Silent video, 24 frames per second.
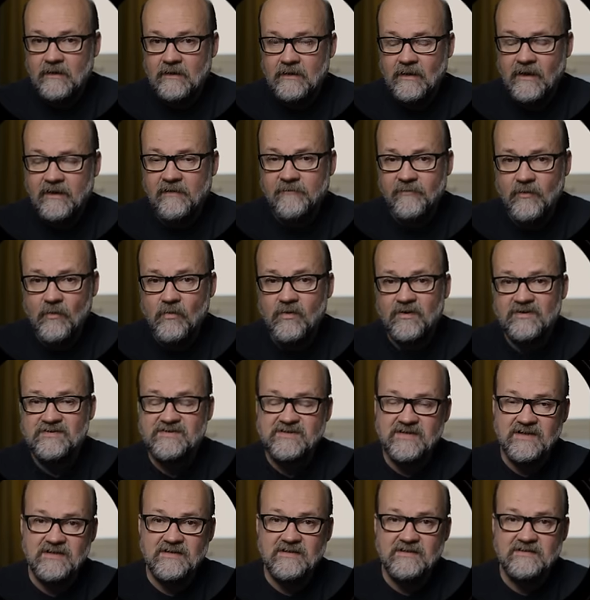And if you want to
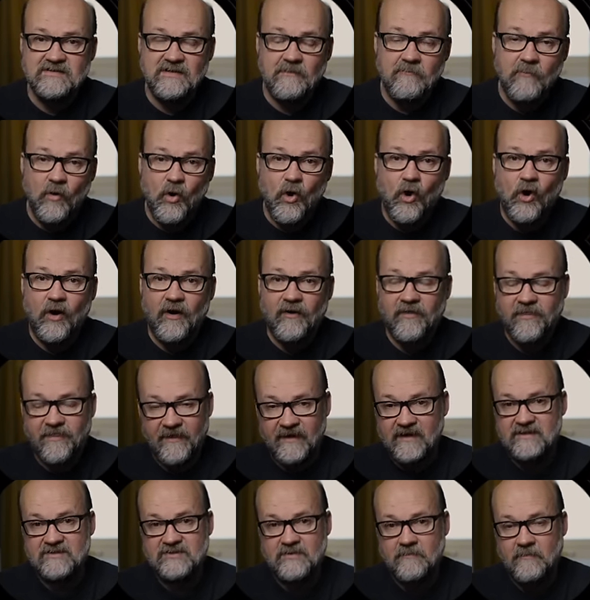see some more
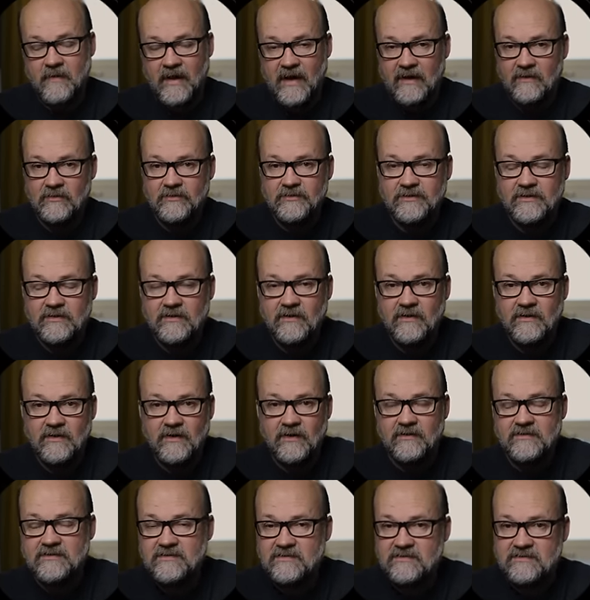things about
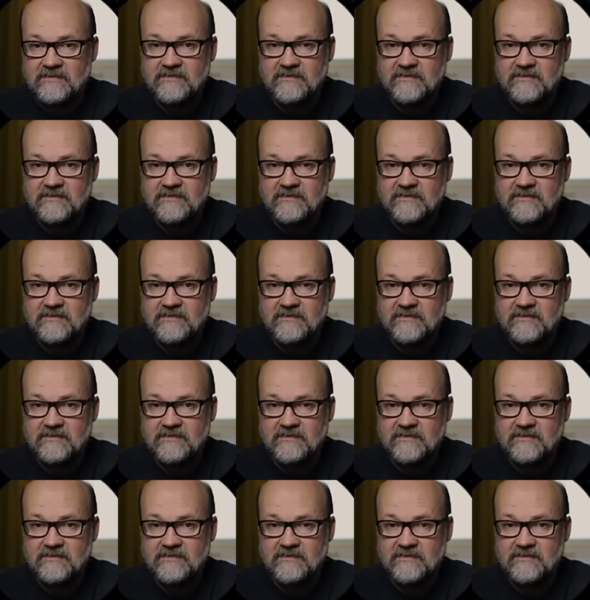the